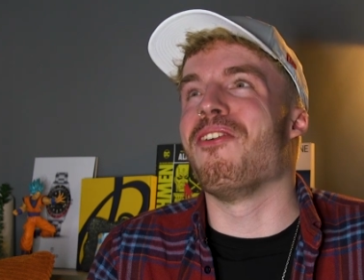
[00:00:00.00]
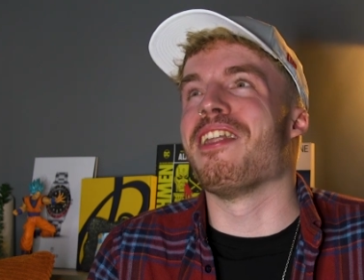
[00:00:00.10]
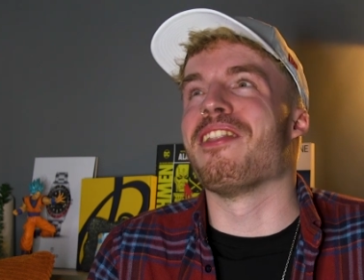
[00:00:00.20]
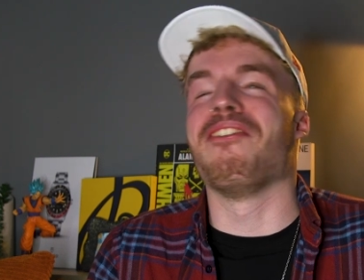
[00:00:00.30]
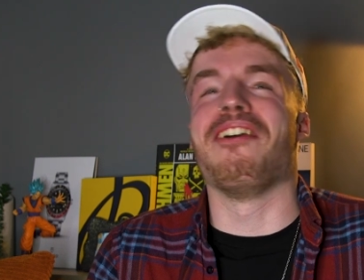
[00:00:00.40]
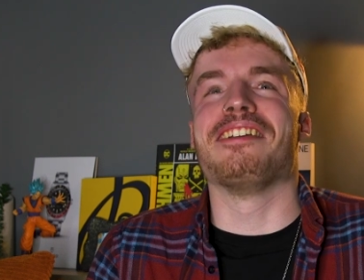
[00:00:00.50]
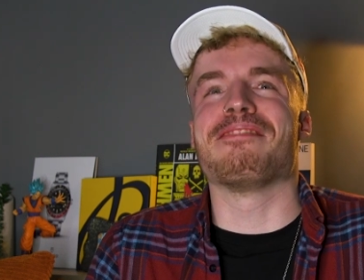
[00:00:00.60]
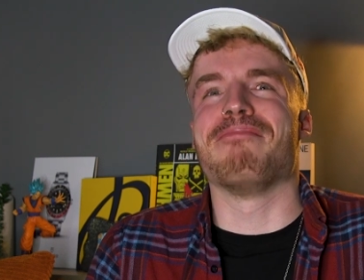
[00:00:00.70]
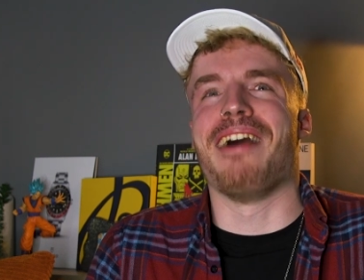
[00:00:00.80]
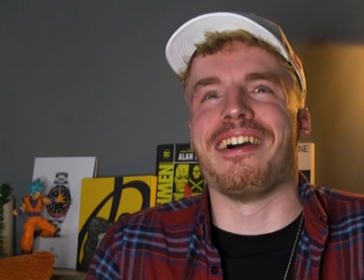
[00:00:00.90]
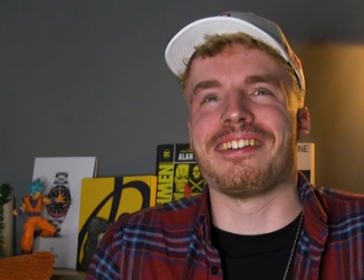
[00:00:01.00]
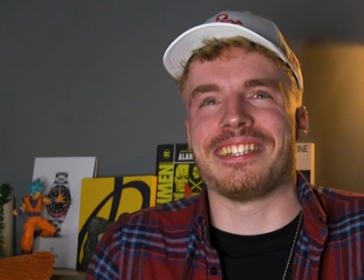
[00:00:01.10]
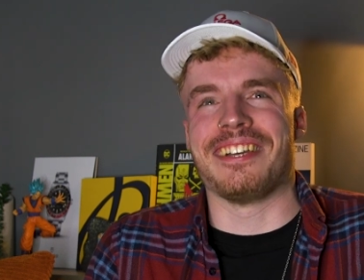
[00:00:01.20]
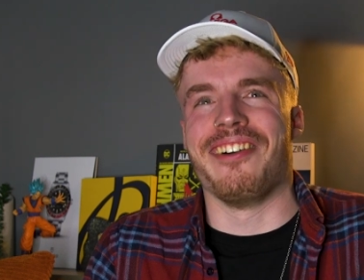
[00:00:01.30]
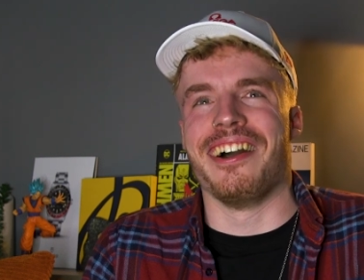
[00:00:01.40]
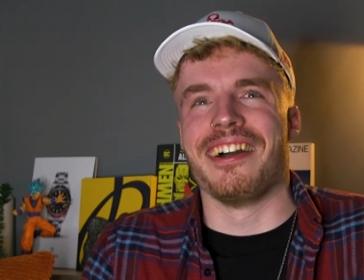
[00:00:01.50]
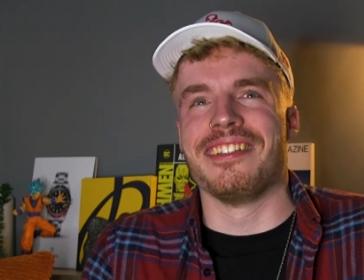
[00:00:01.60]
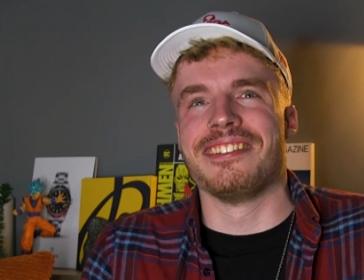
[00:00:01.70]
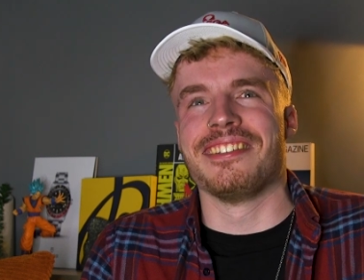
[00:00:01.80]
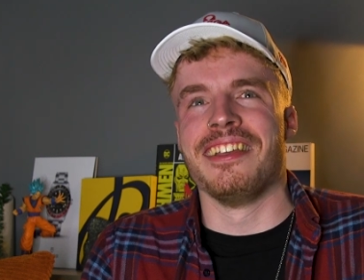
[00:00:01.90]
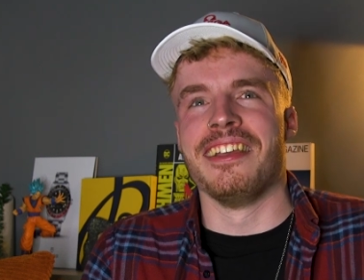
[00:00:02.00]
of the worst marketing words.